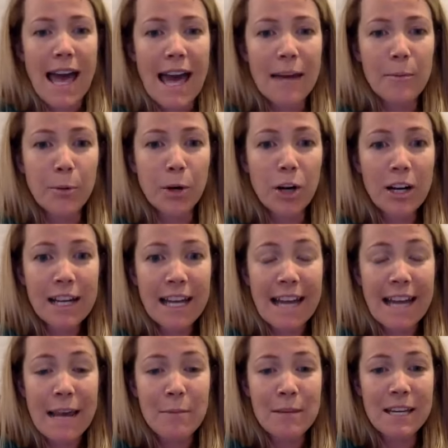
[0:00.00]
And Brooke and
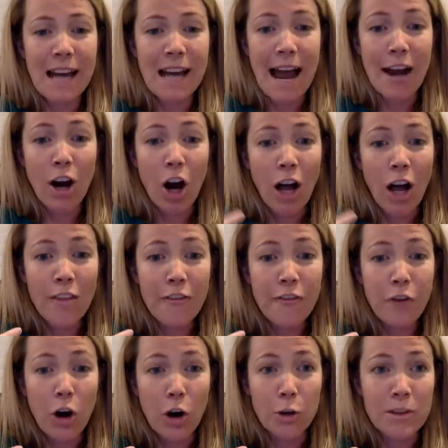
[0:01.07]
Amy and I are on the
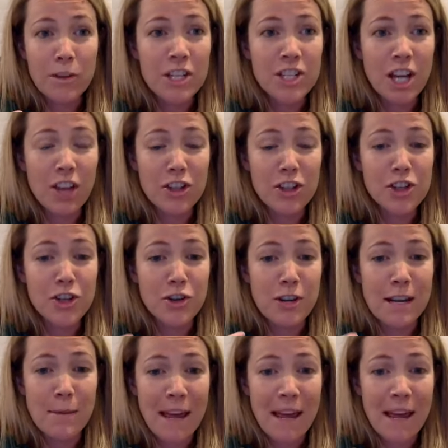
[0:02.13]
phone with each other
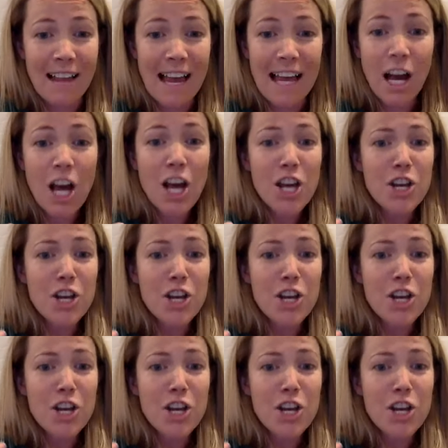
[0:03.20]
screaming, like, You